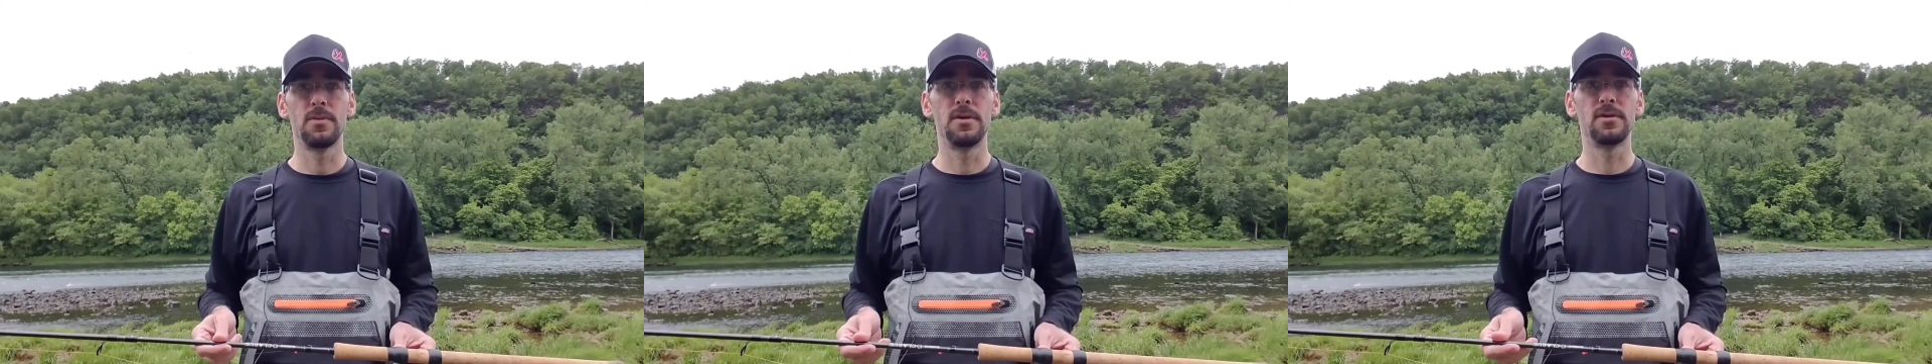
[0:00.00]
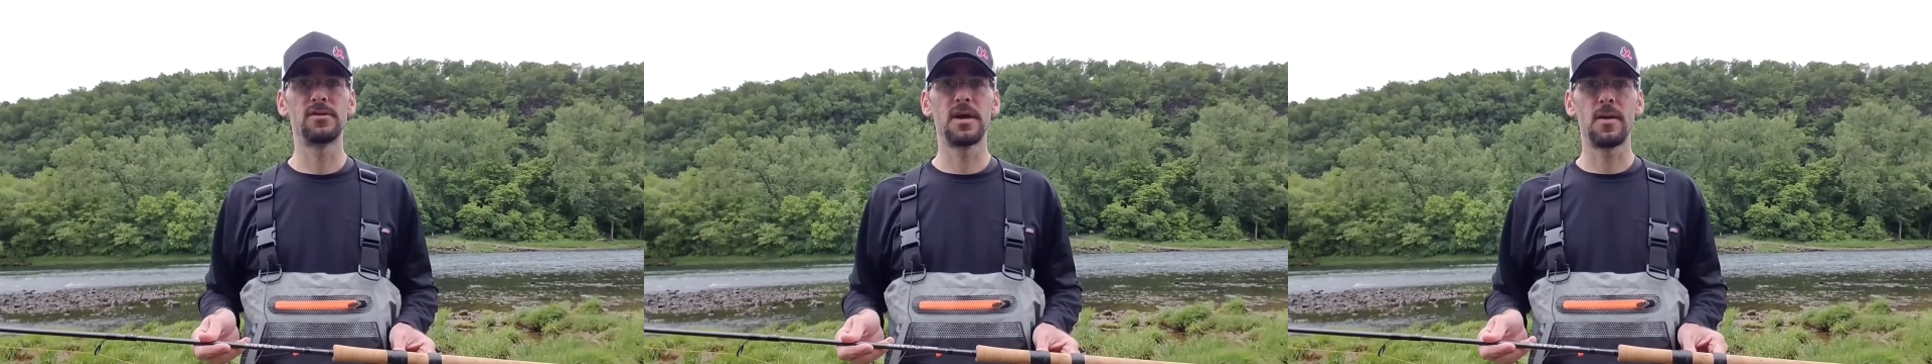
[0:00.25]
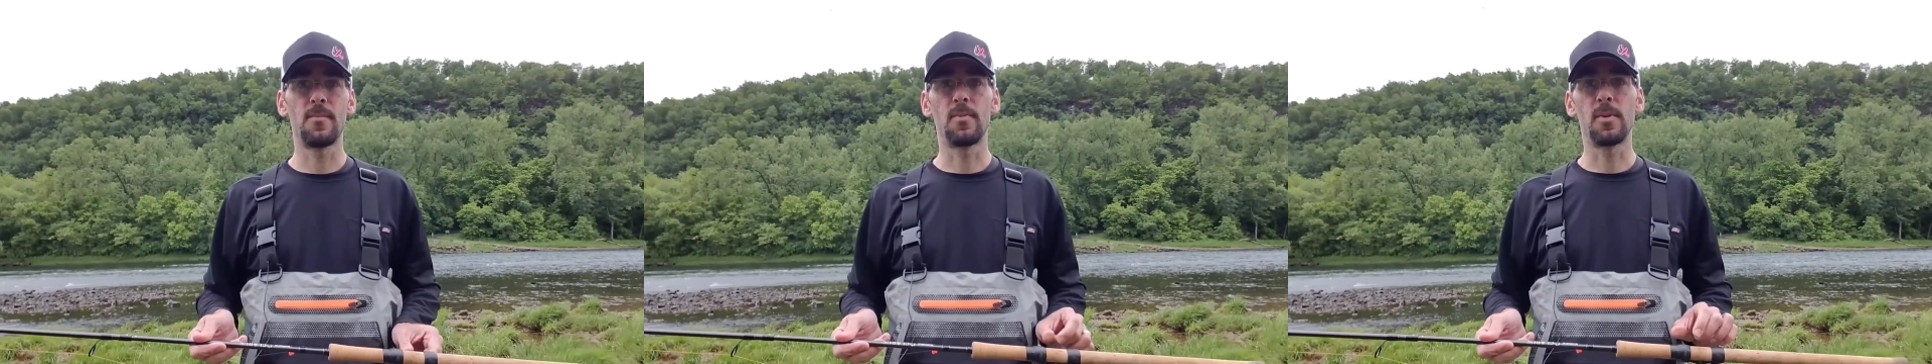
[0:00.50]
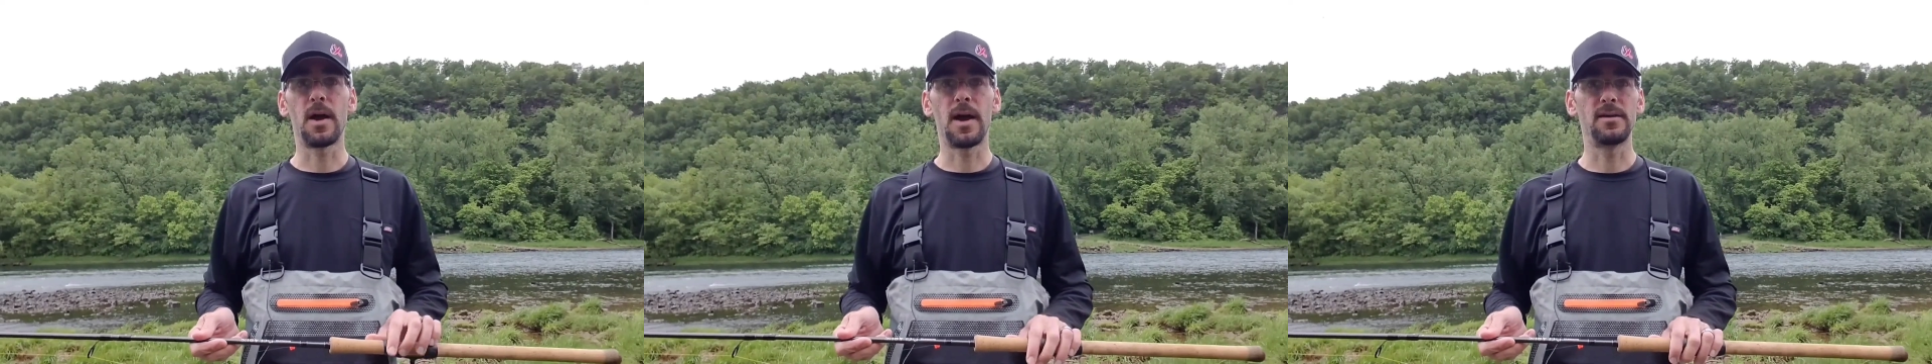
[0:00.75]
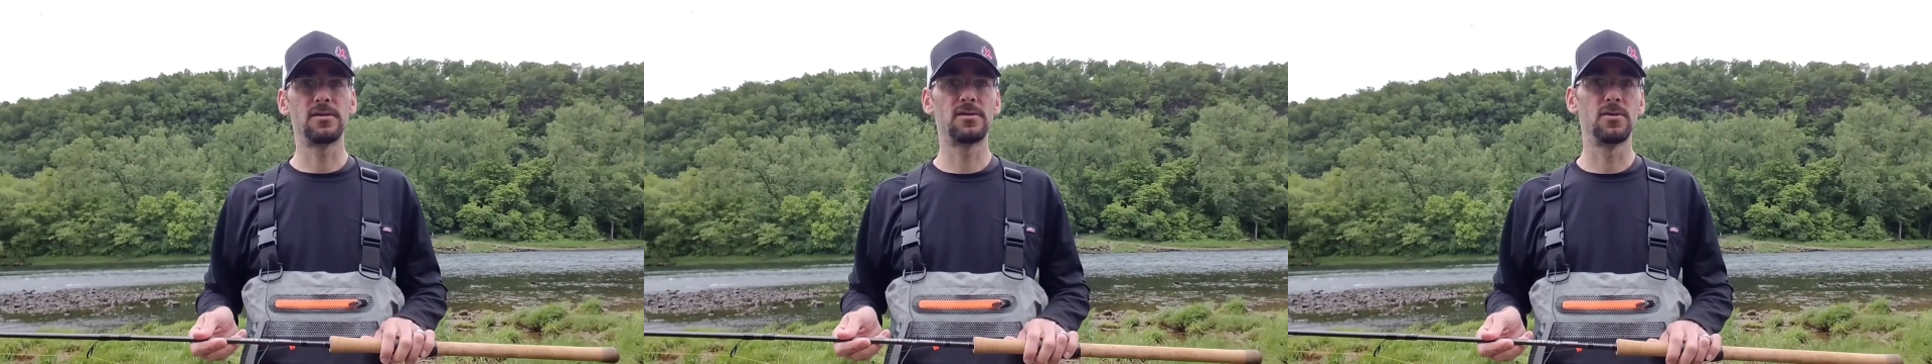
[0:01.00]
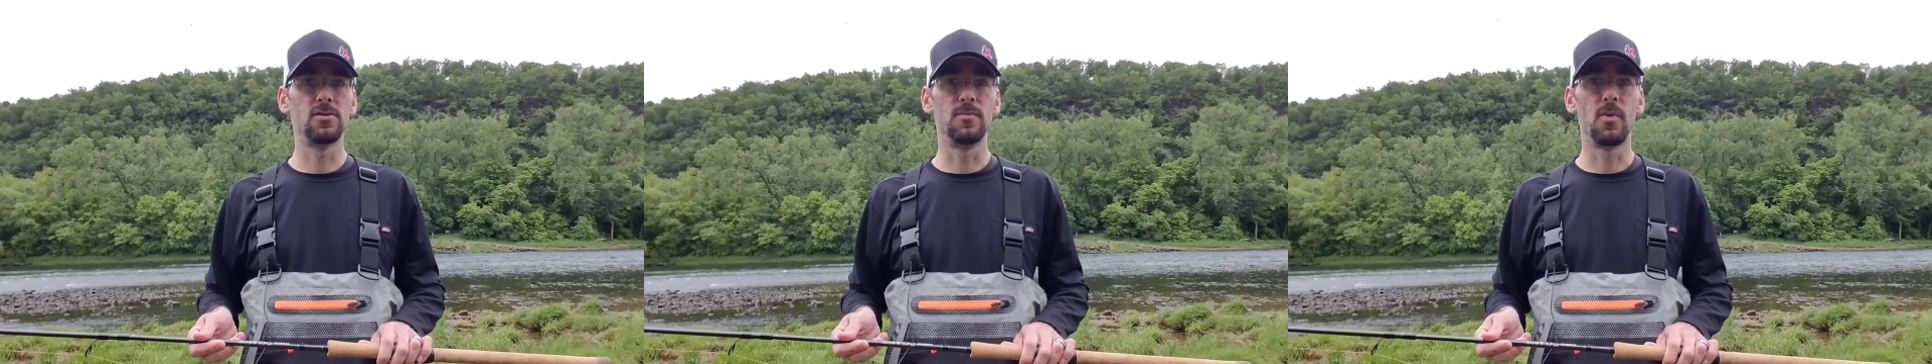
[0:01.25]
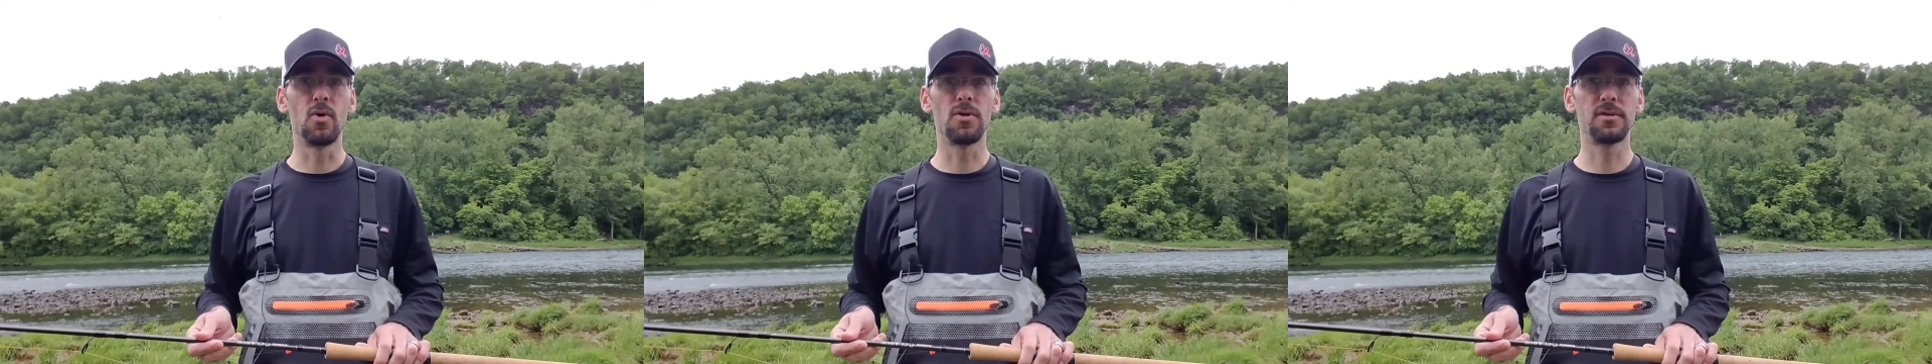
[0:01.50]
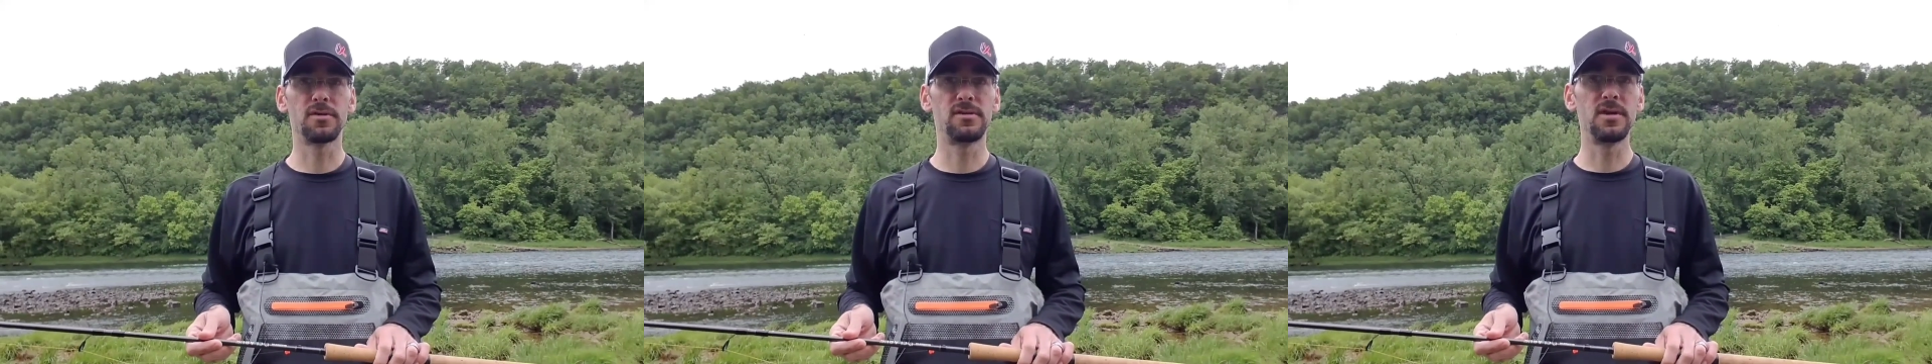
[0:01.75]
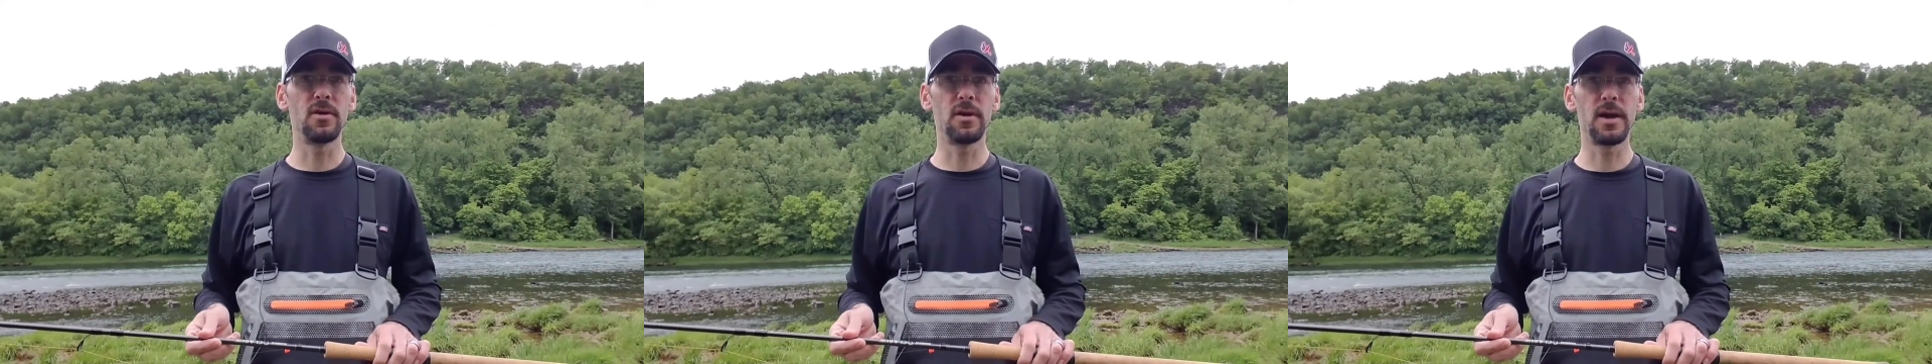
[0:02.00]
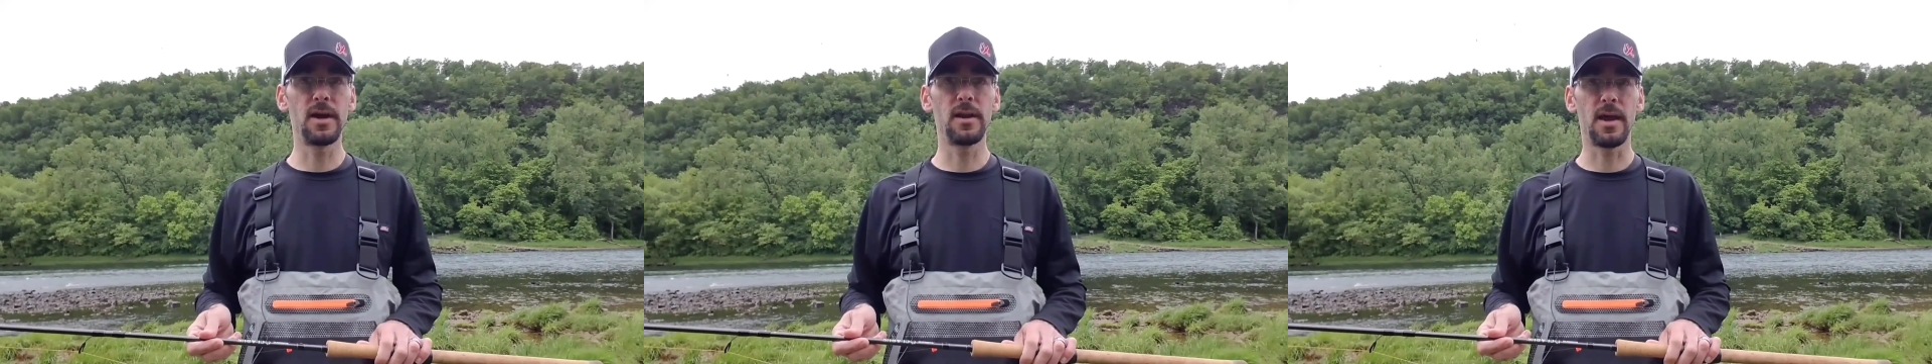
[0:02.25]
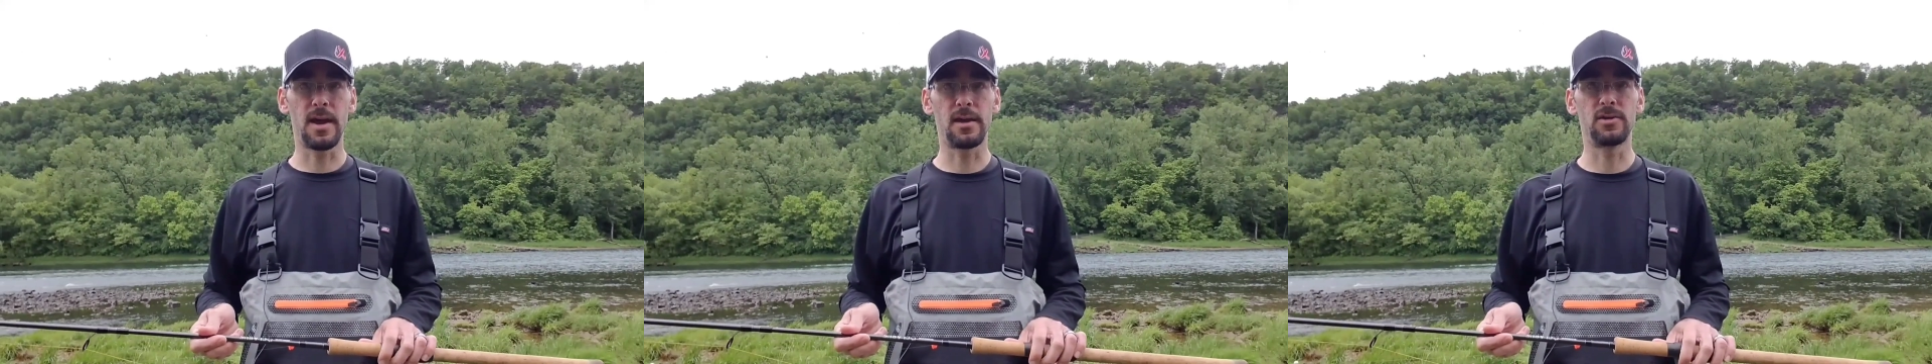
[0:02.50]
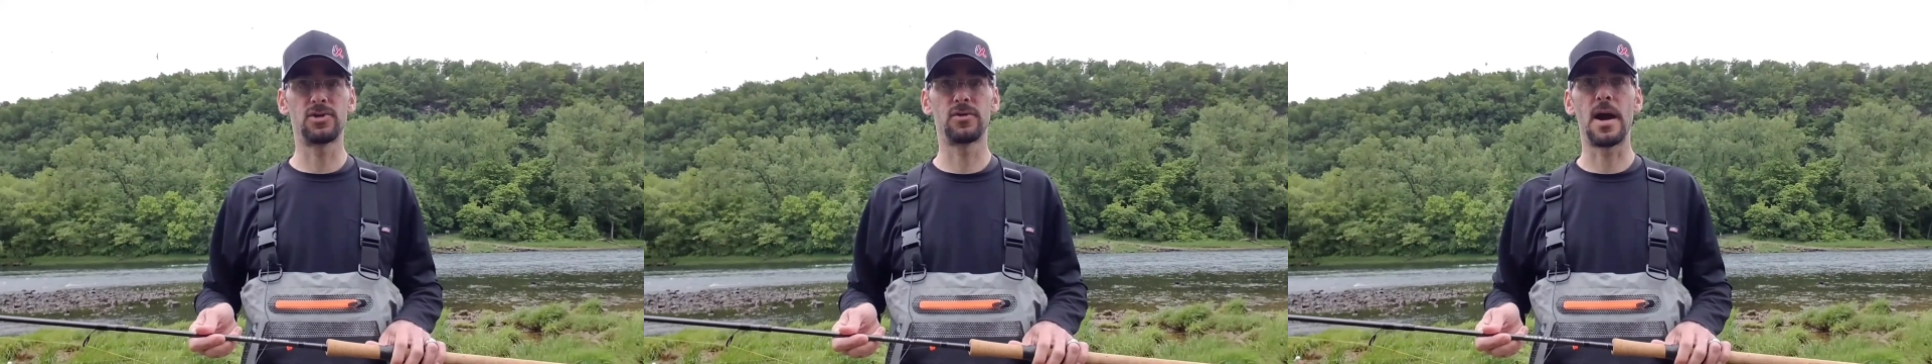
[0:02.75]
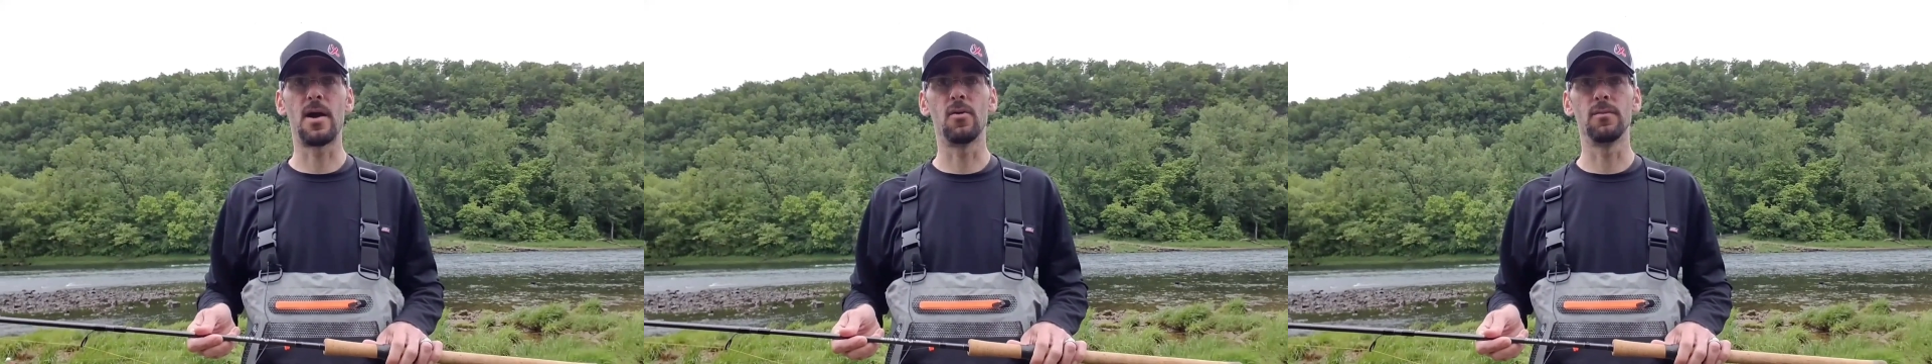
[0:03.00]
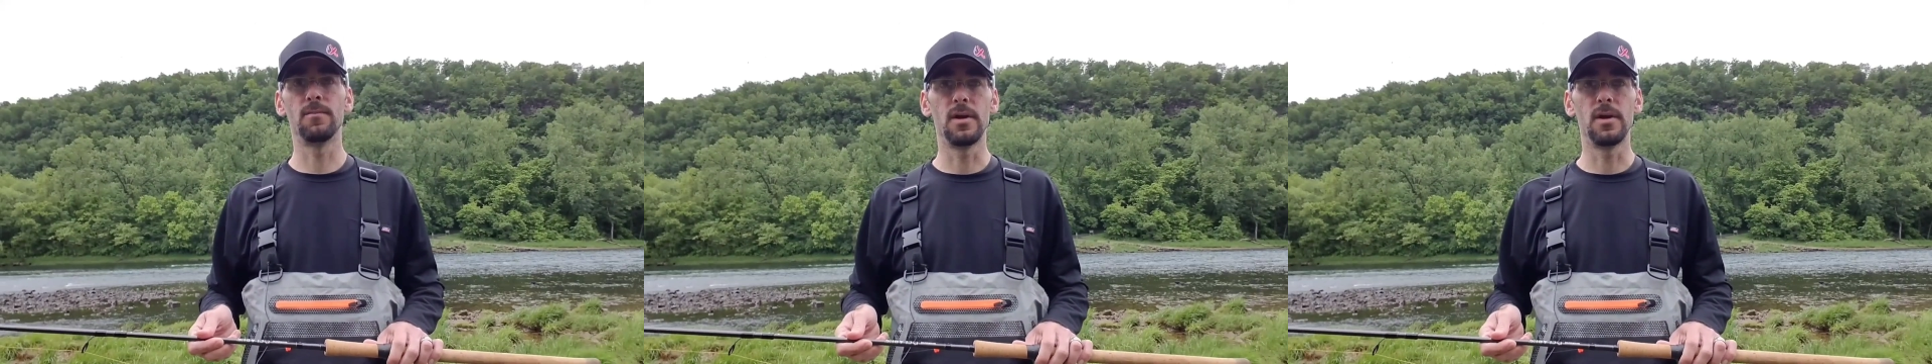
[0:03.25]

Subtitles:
This setup applies to both steelhead and trout.